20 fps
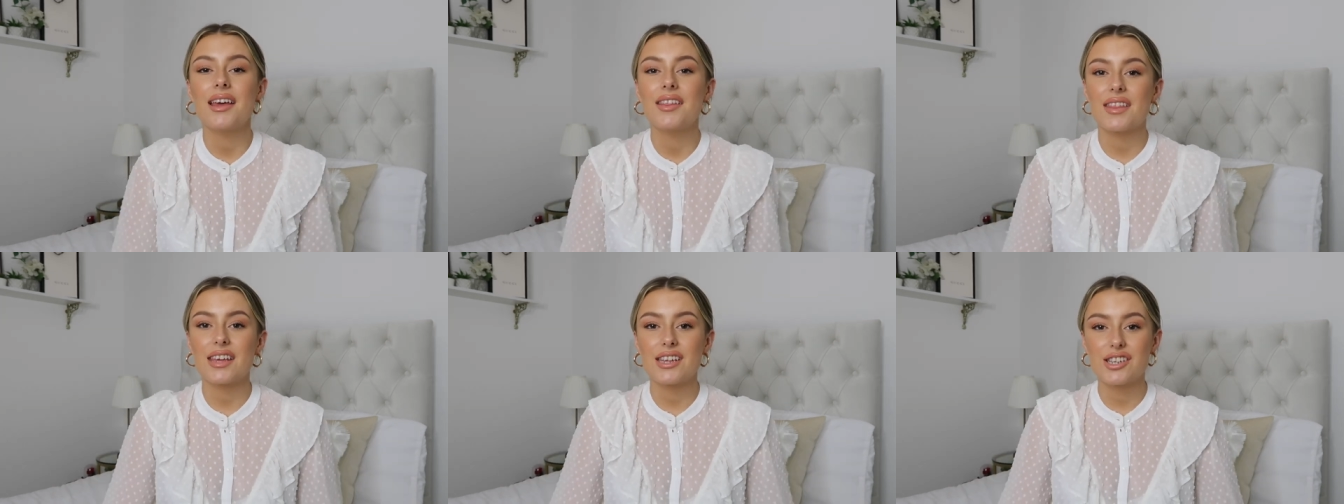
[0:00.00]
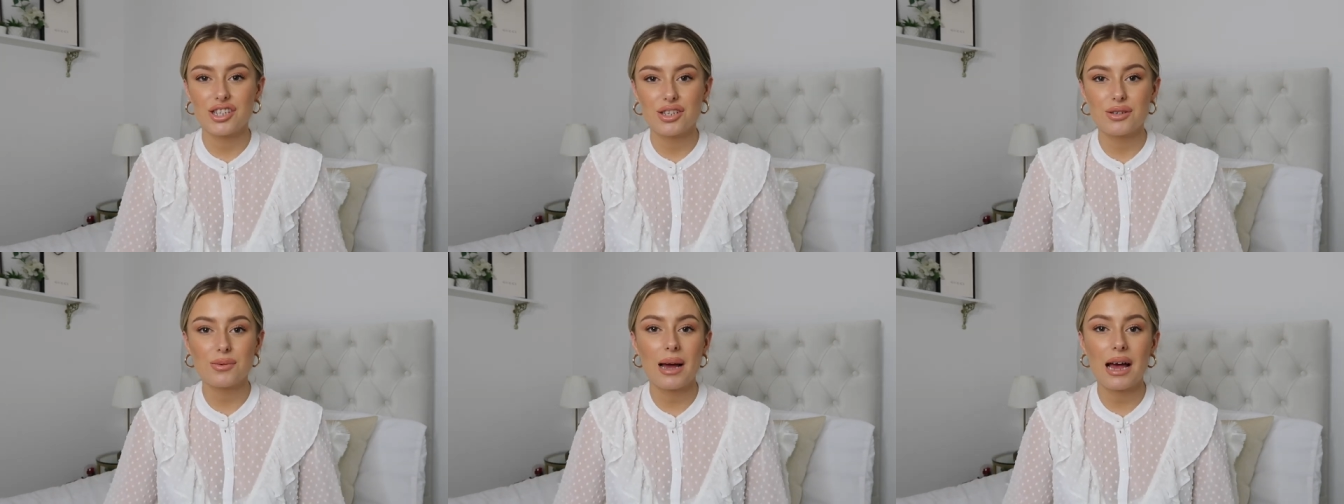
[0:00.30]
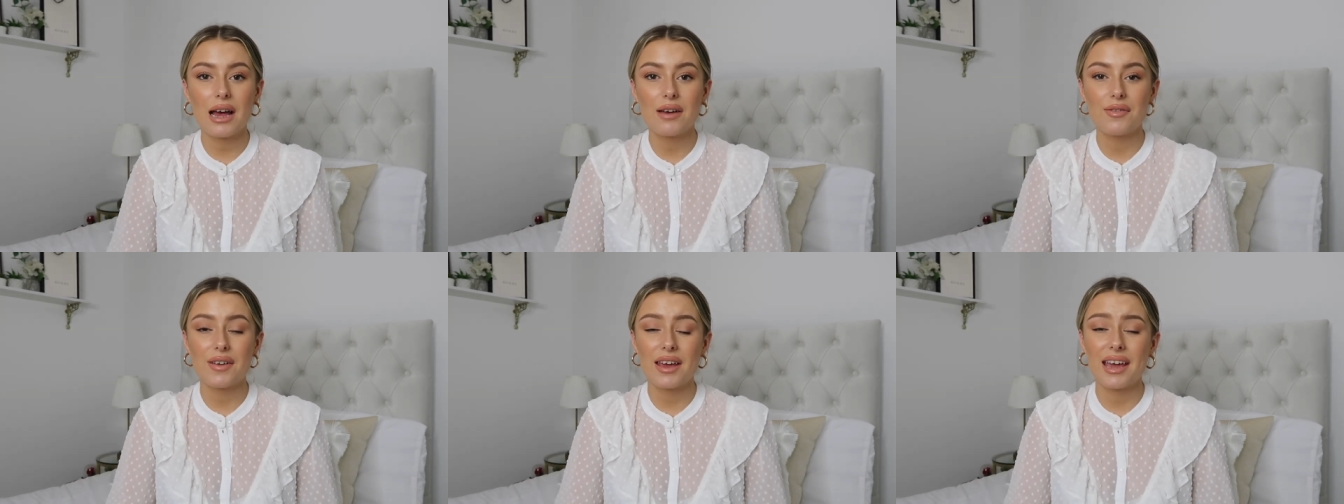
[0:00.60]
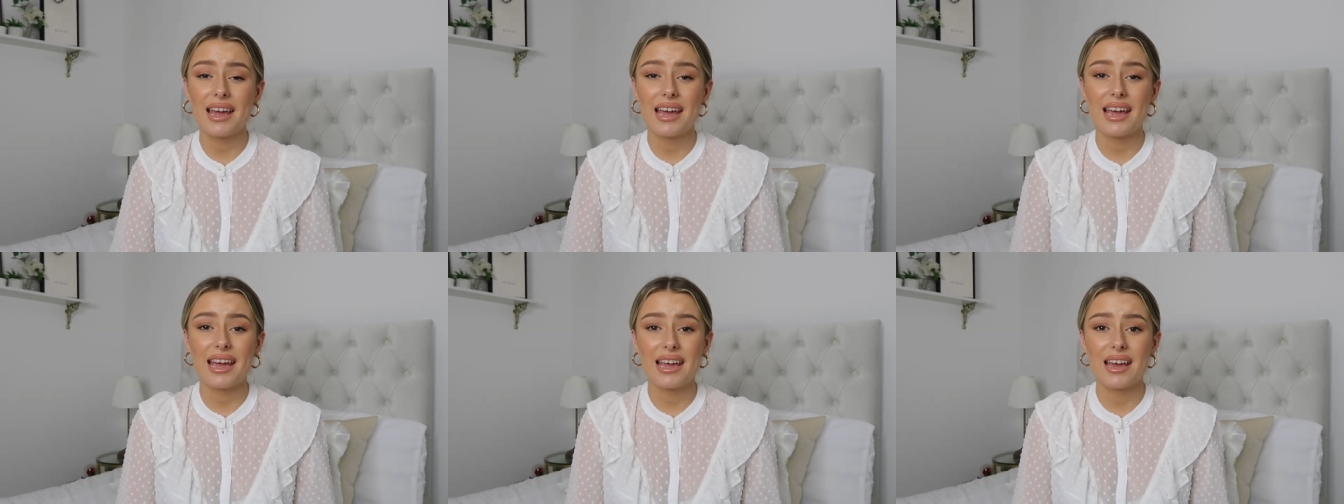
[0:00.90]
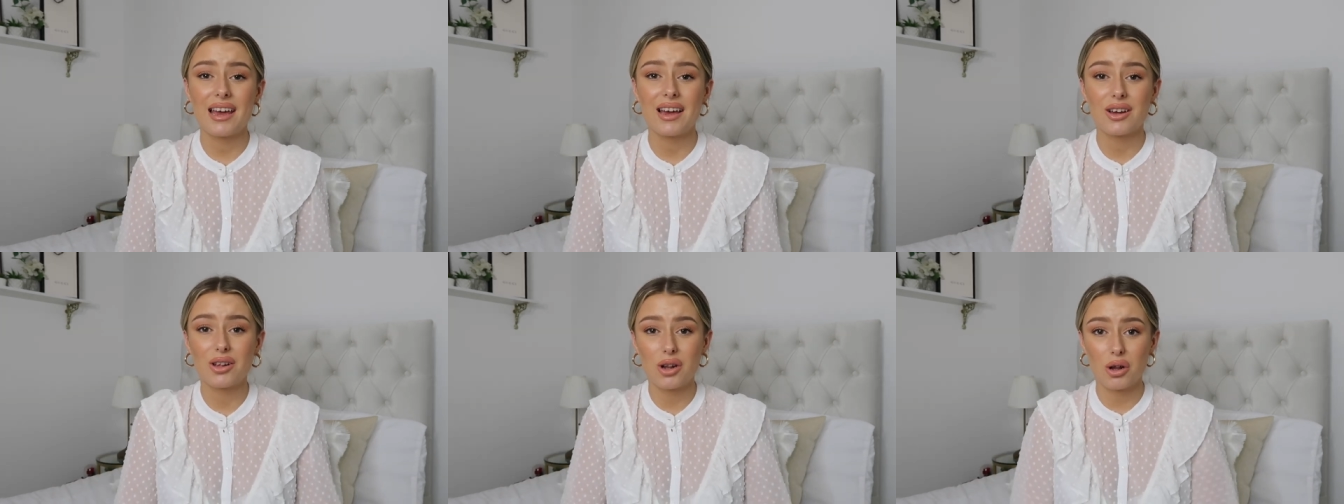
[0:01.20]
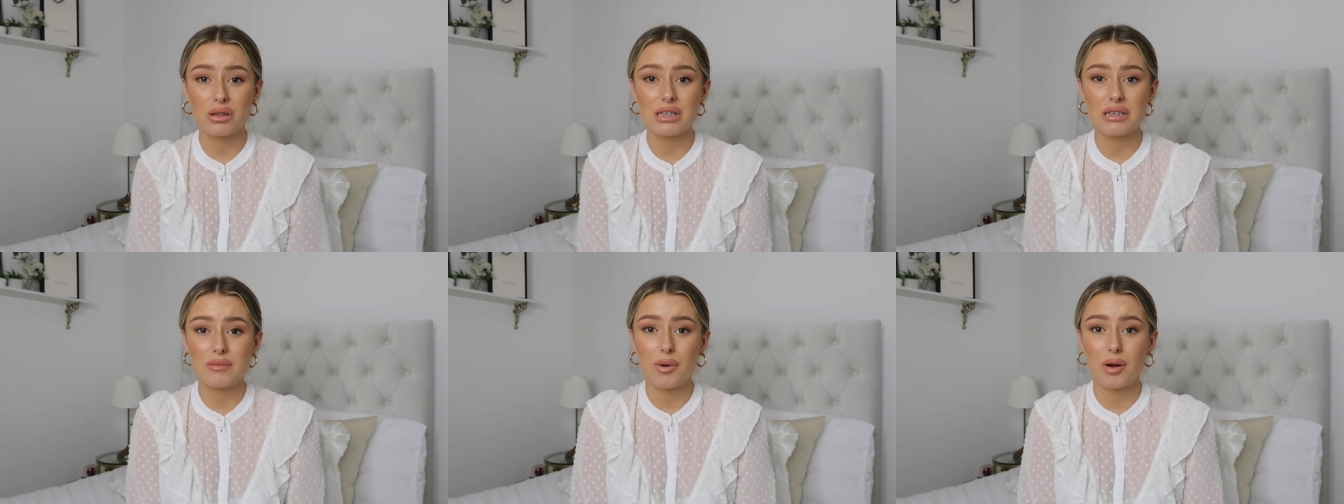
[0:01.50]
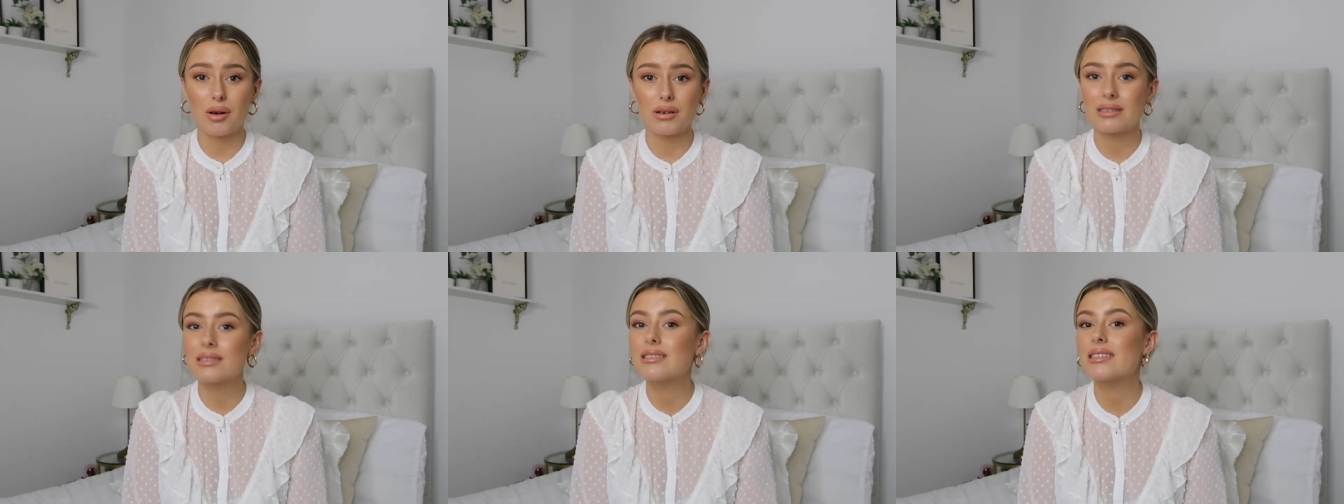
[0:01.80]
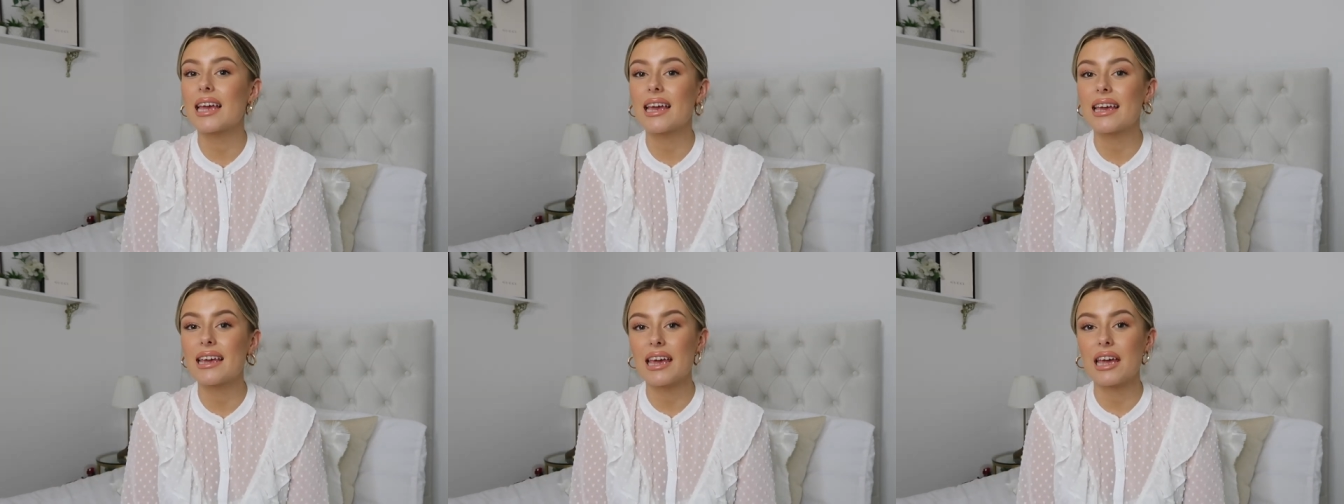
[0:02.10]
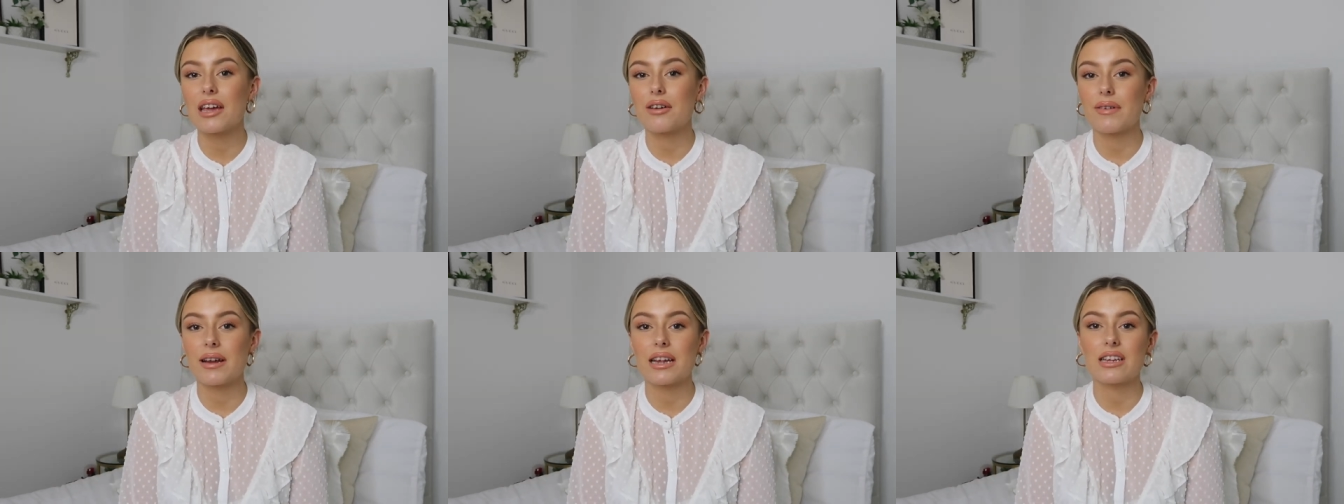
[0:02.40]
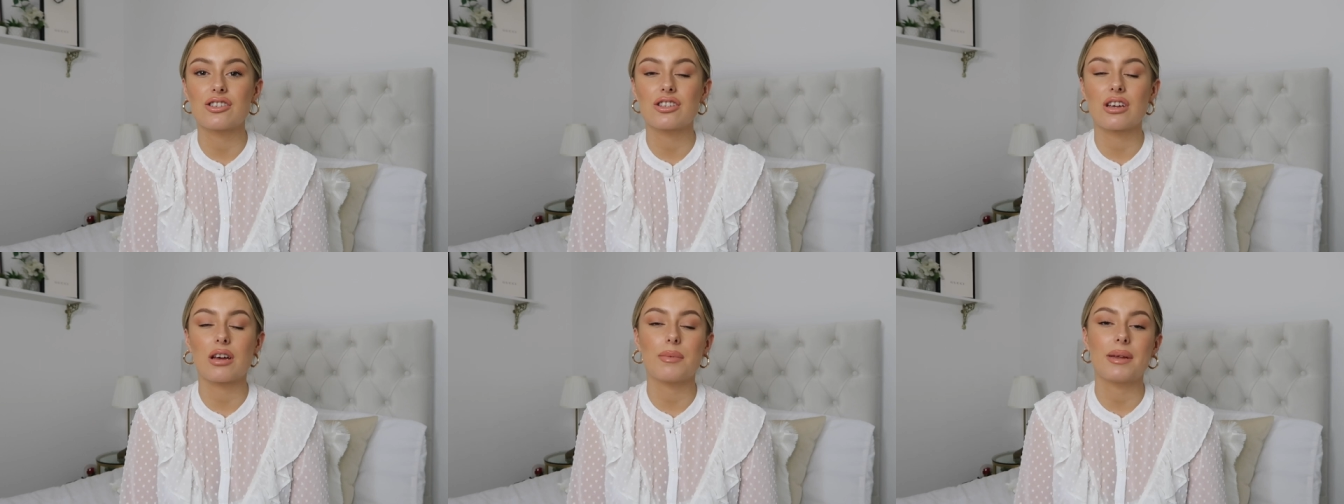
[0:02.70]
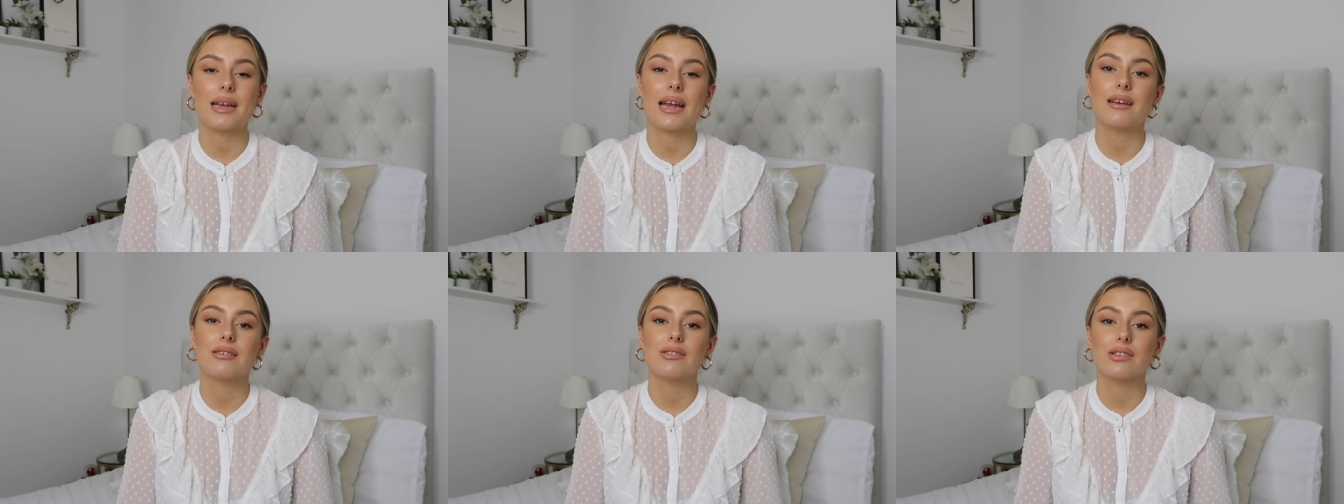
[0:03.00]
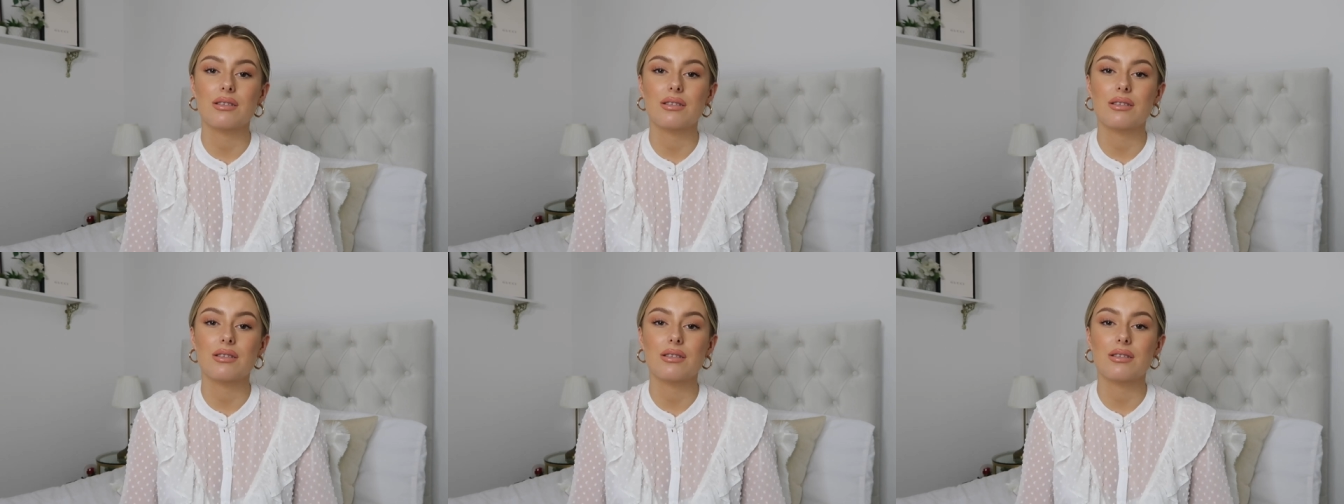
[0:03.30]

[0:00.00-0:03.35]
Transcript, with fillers: they do have a Glossybox skincare range coming out.